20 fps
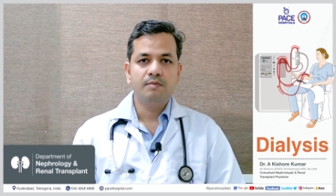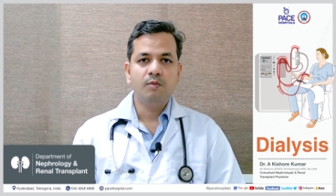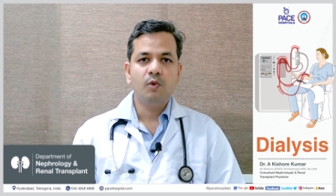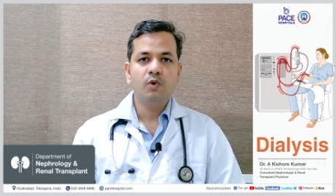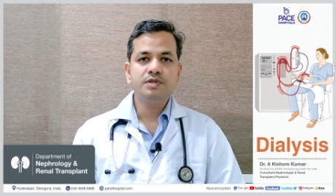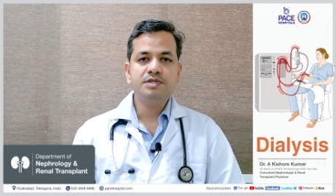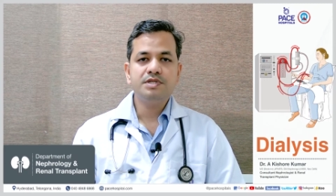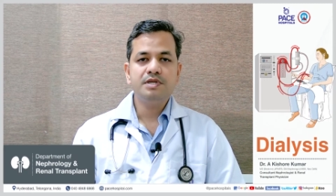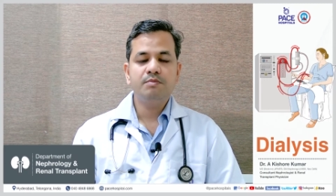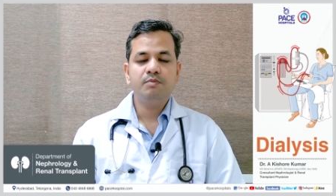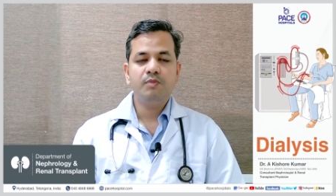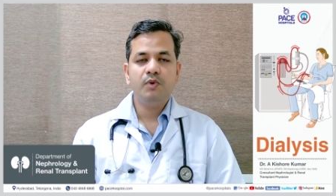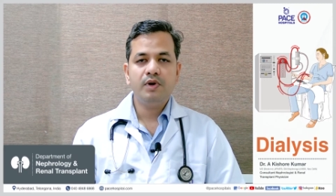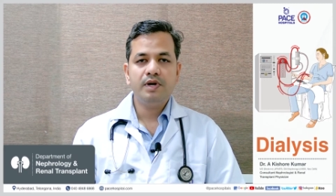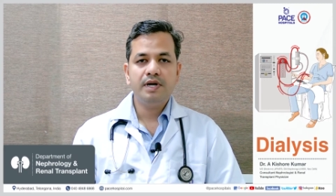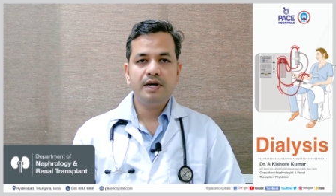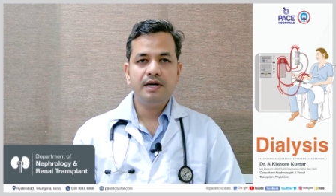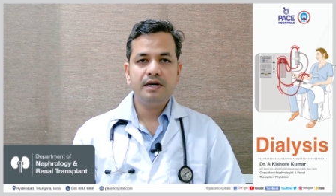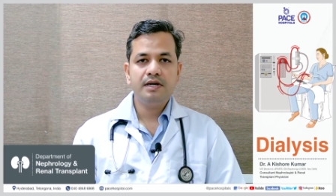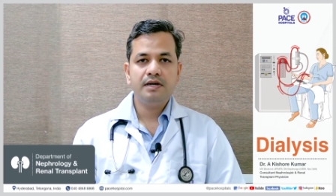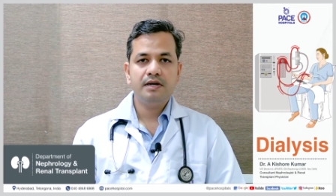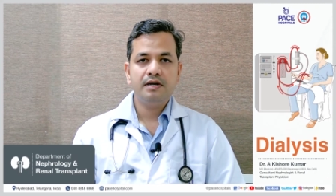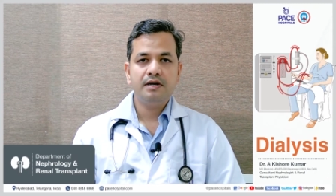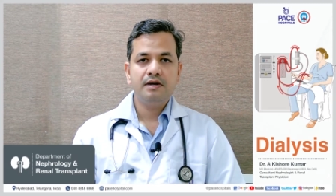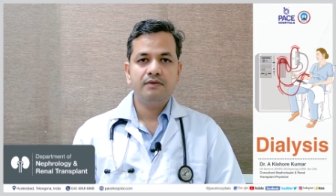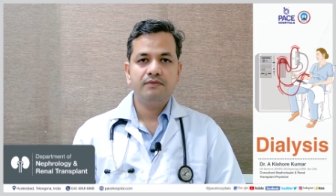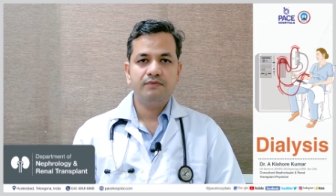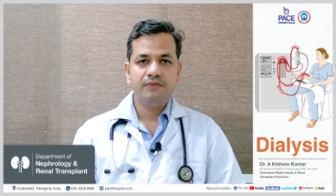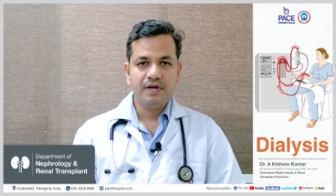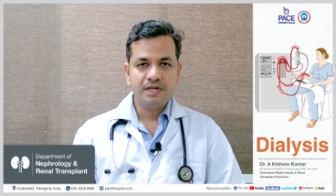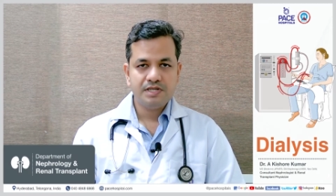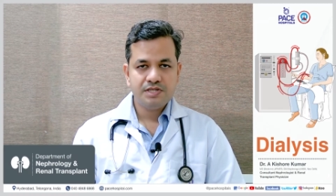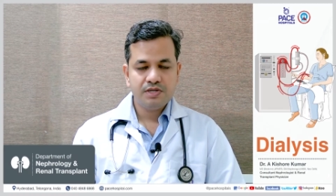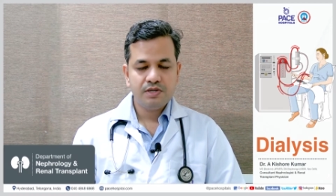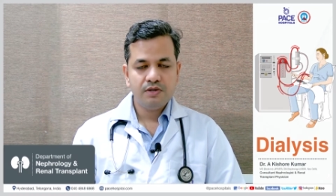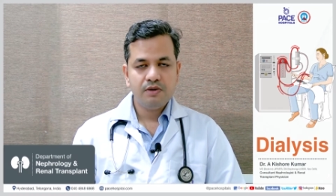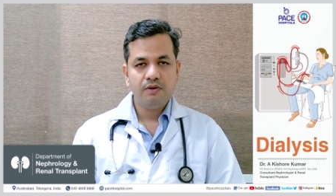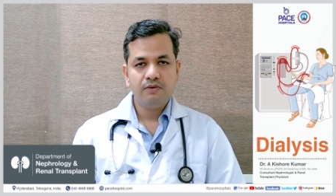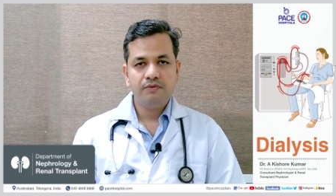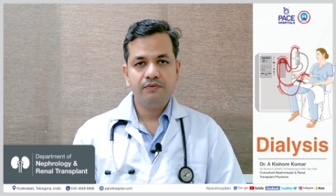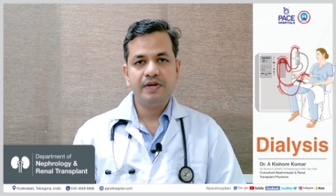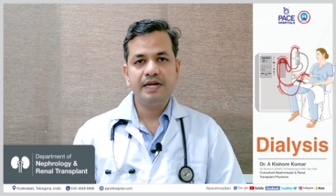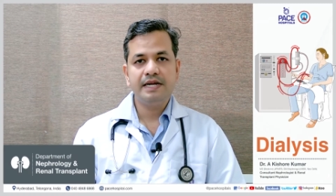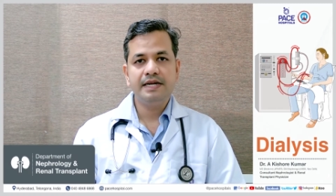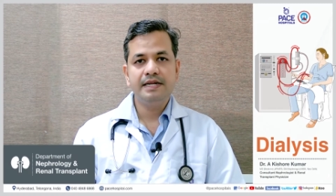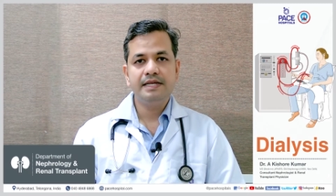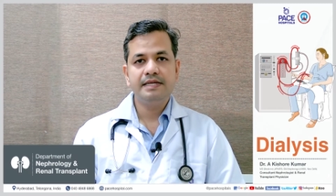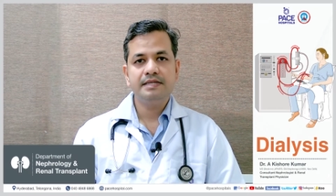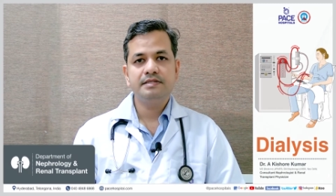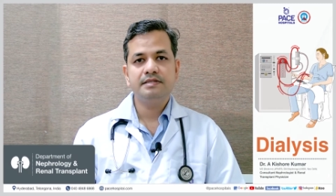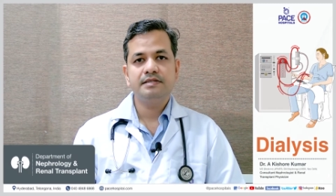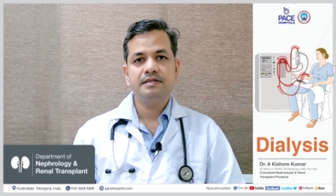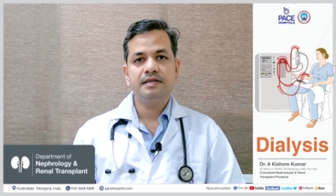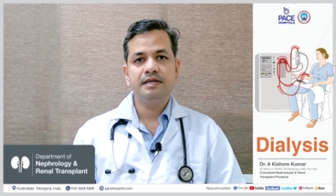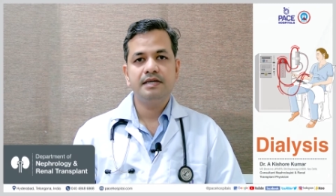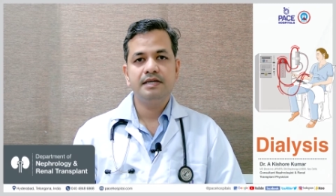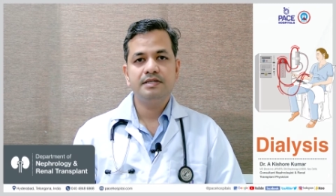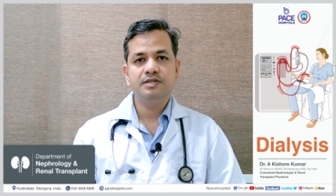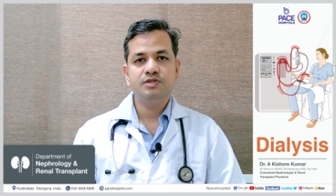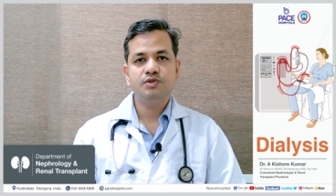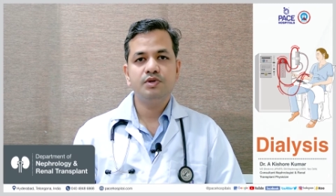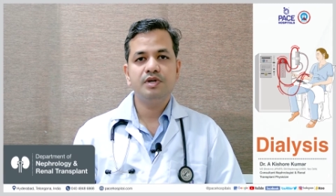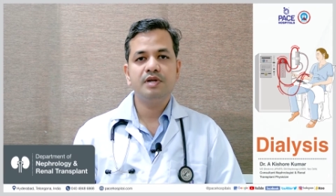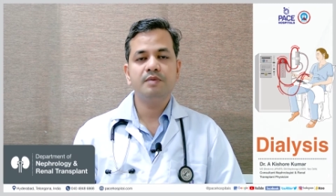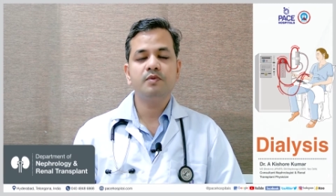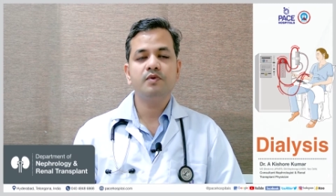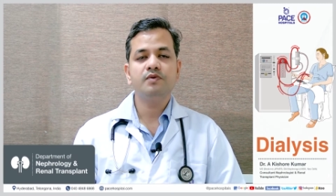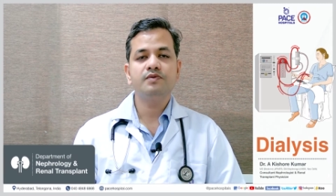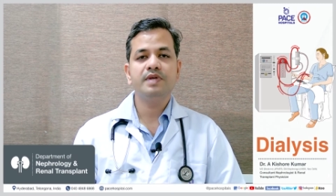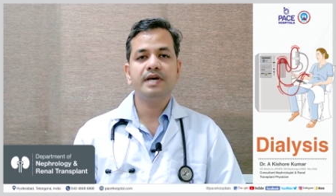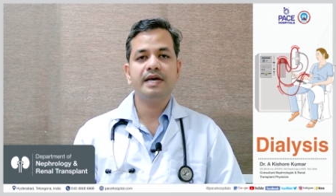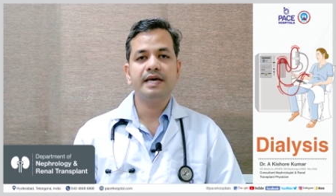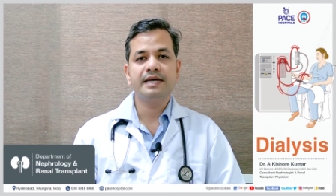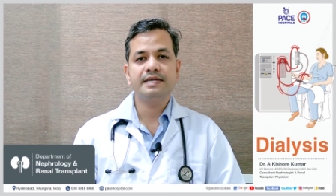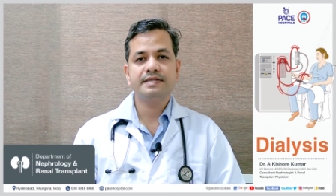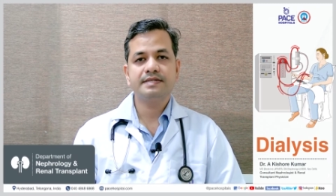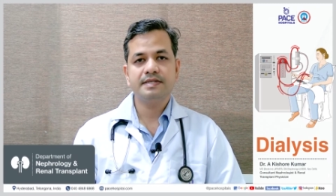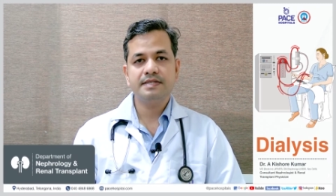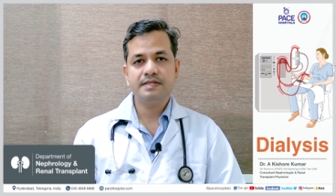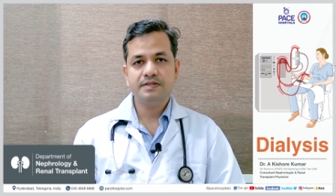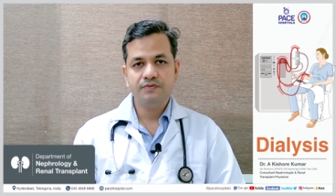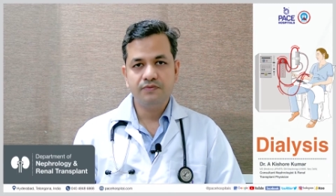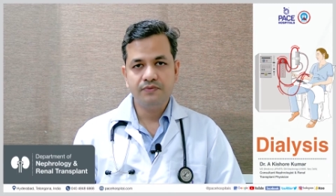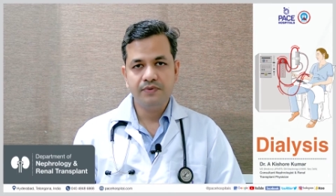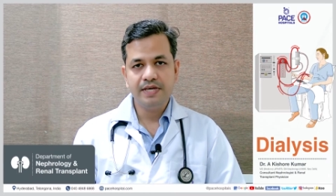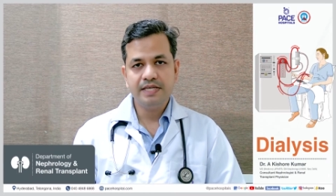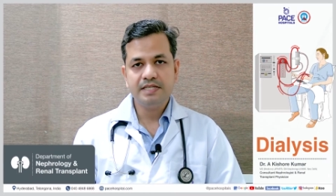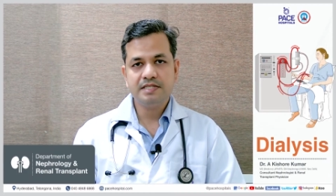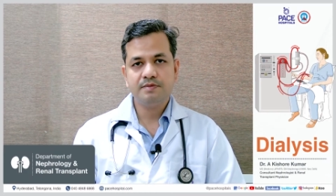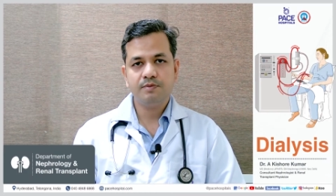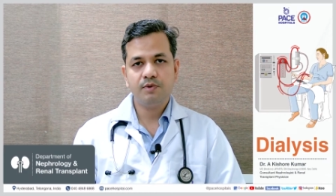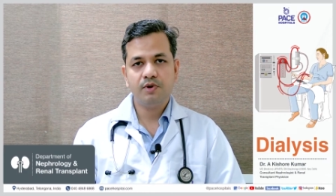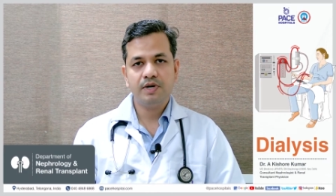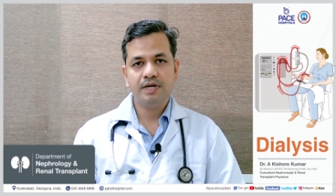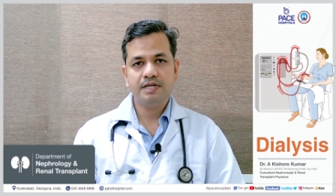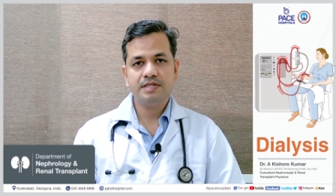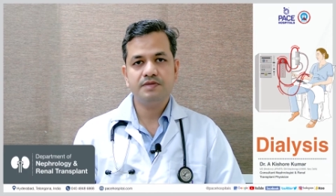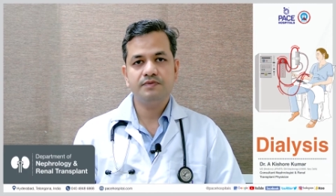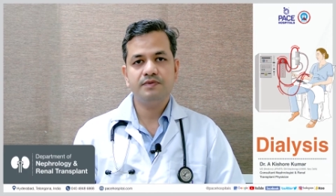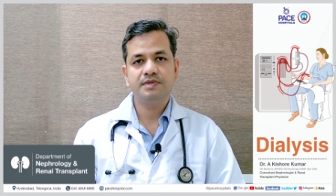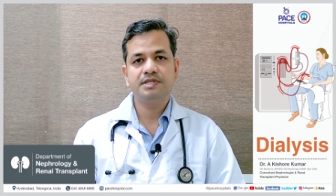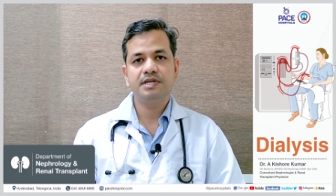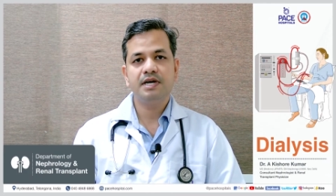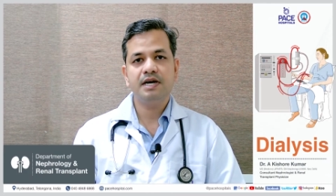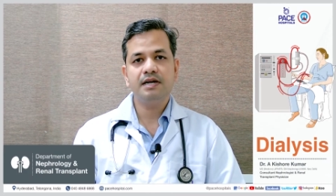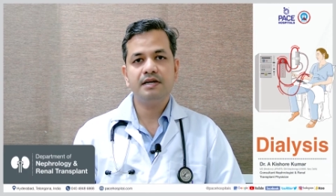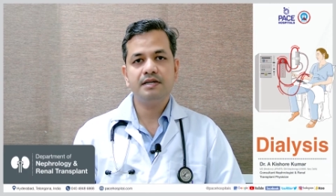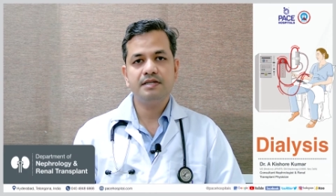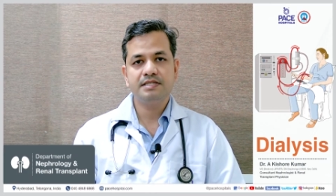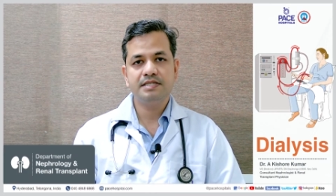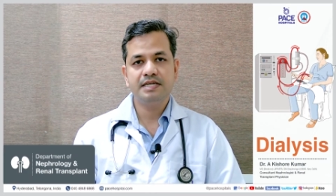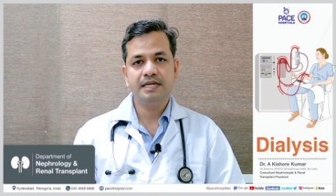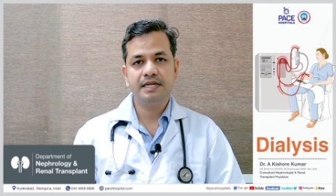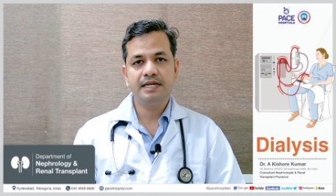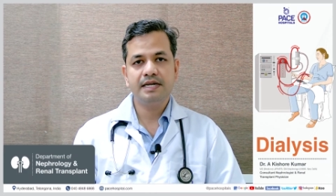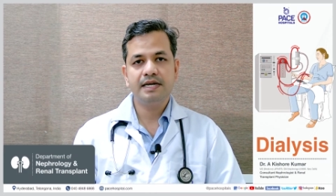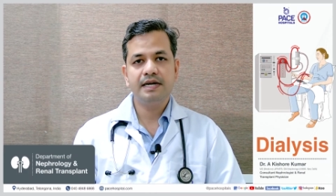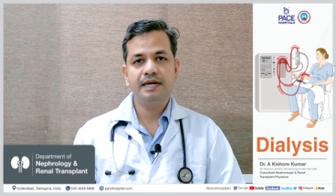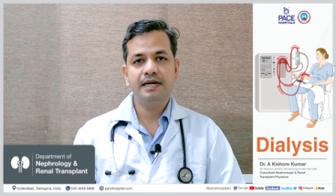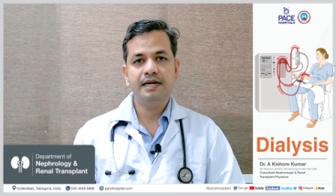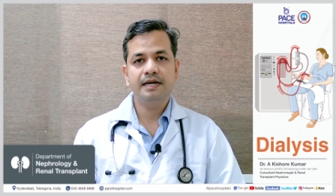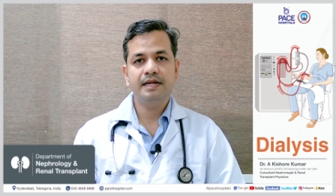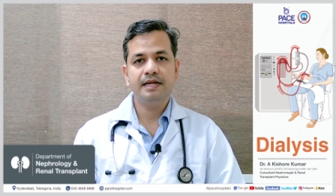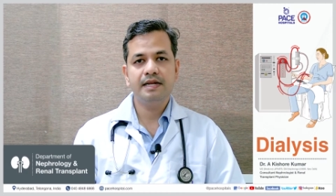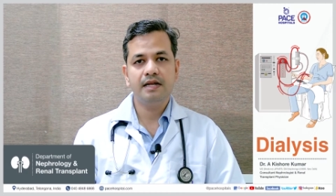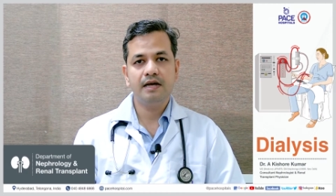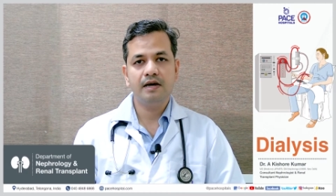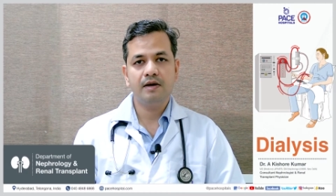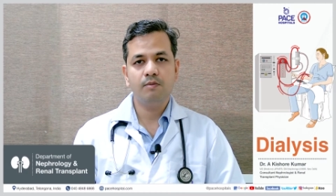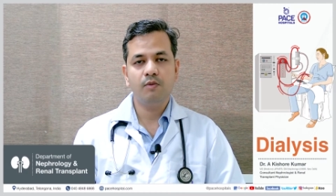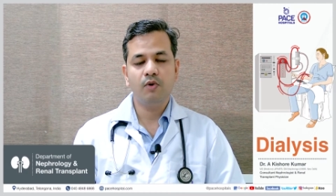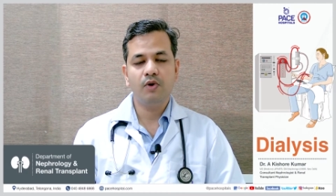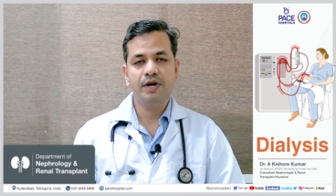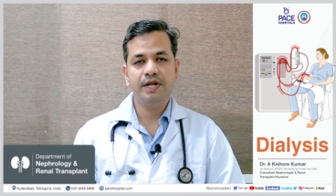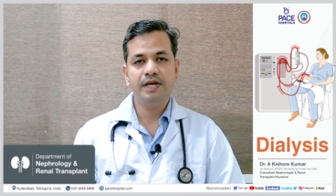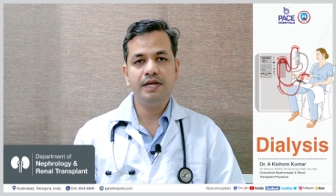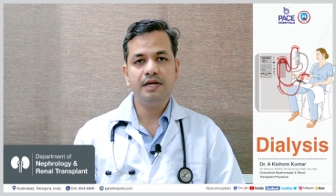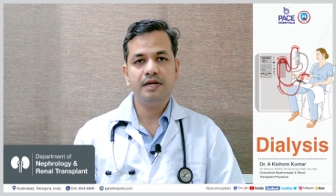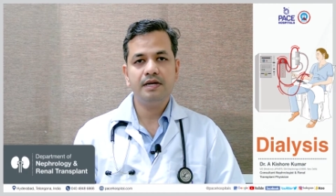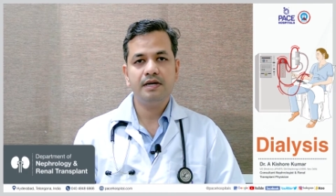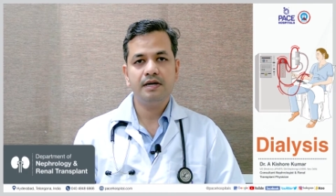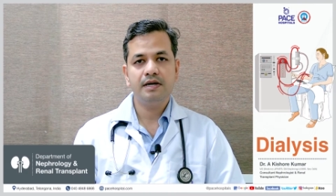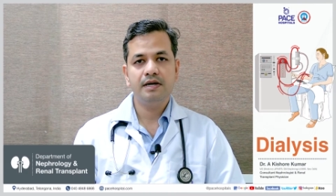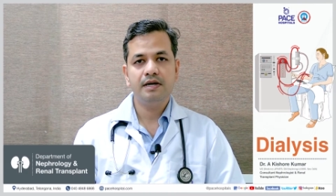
Most important function of kidneys is to remove the excess waste products which are generated in our body